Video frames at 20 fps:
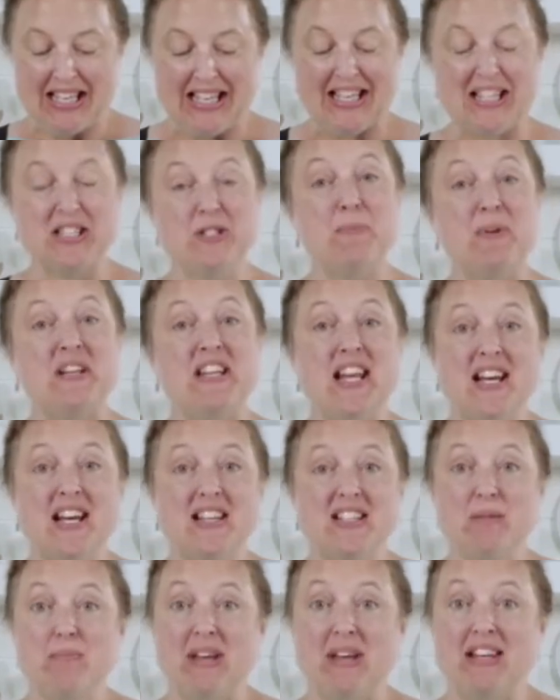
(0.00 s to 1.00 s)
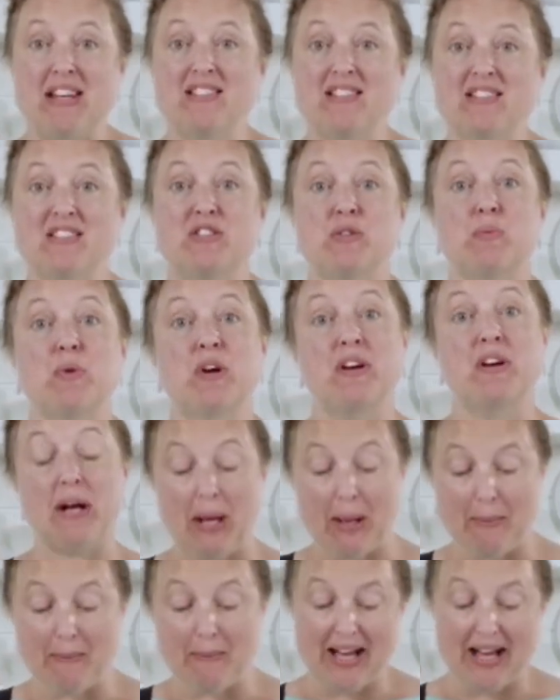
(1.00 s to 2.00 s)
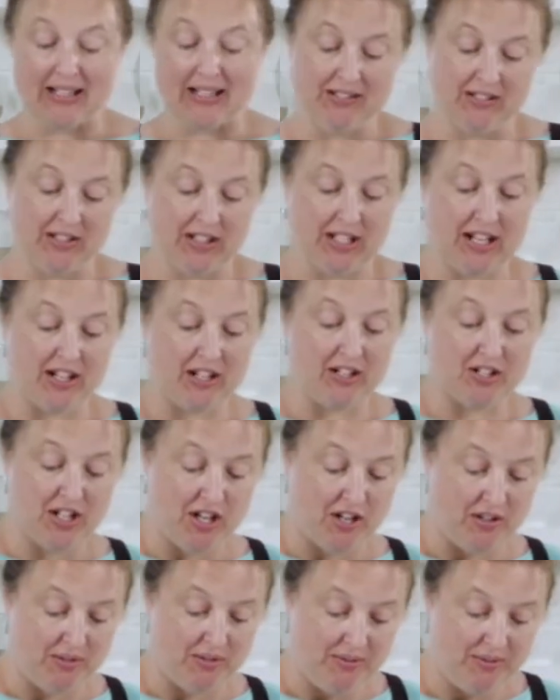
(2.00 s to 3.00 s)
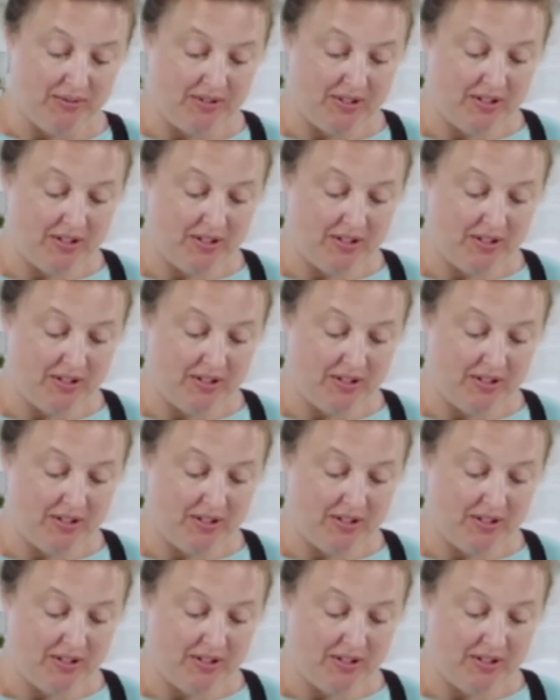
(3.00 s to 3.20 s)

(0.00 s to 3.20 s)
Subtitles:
It's been 90 minutes, so we're going to come back and look at our dough.